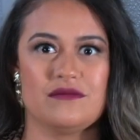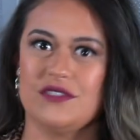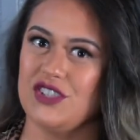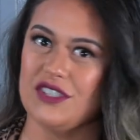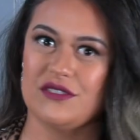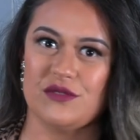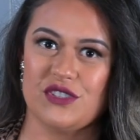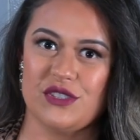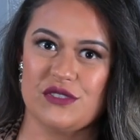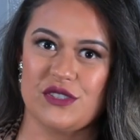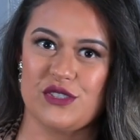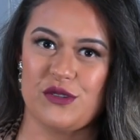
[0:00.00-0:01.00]
She
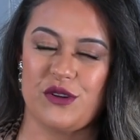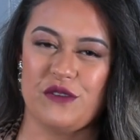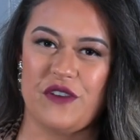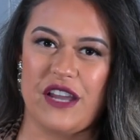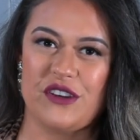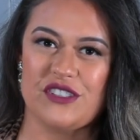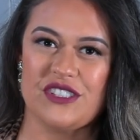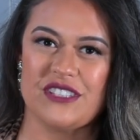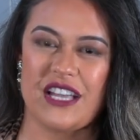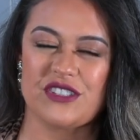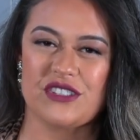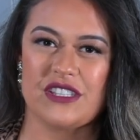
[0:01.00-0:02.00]
was a judo fighter. She's
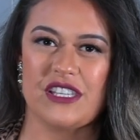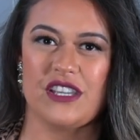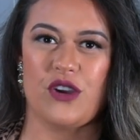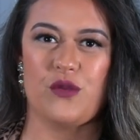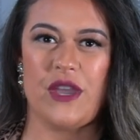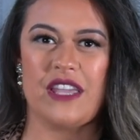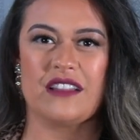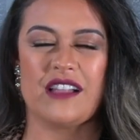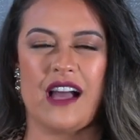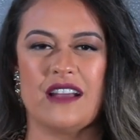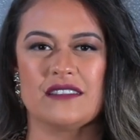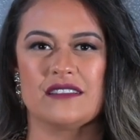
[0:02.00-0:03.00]
actually a weight
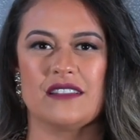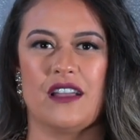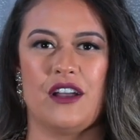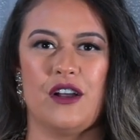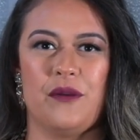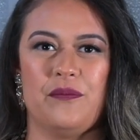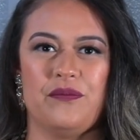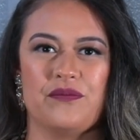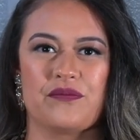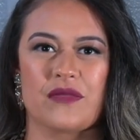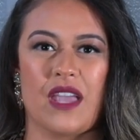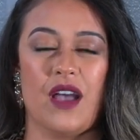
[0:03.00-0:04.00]
class I
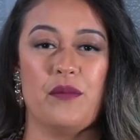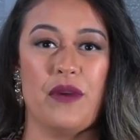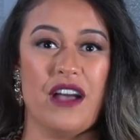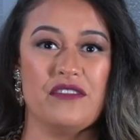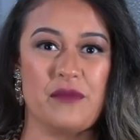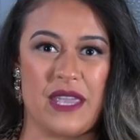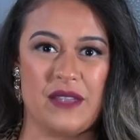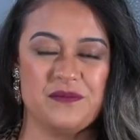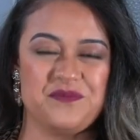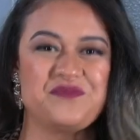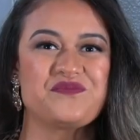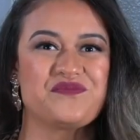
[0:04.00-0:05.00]
was just going to
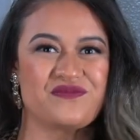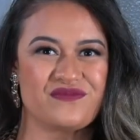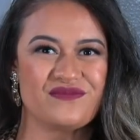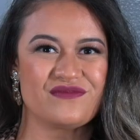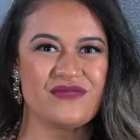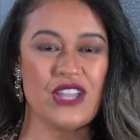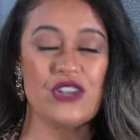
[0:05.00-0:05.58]
say, did you fight her?